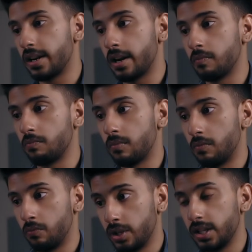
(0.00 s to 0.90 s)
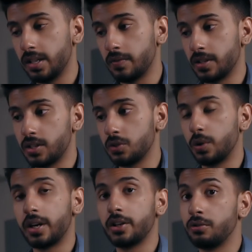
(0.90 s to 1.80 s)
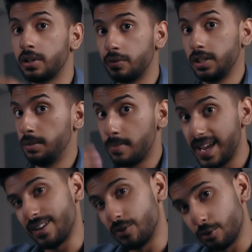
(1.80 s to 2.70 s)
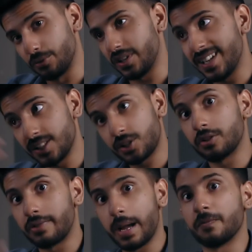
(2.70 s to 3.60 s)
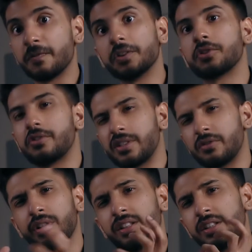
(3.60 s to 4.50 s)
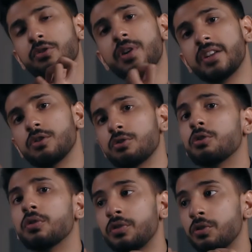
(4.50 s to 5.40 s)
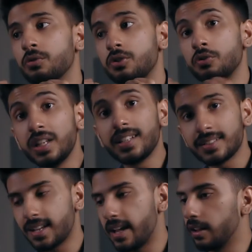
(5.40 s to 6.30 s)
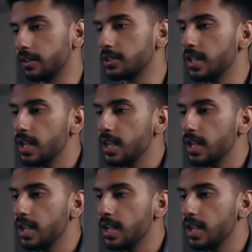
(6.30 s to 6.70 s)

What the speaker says: And really, this is where you can really make those Instagram filters and really create those unique styles.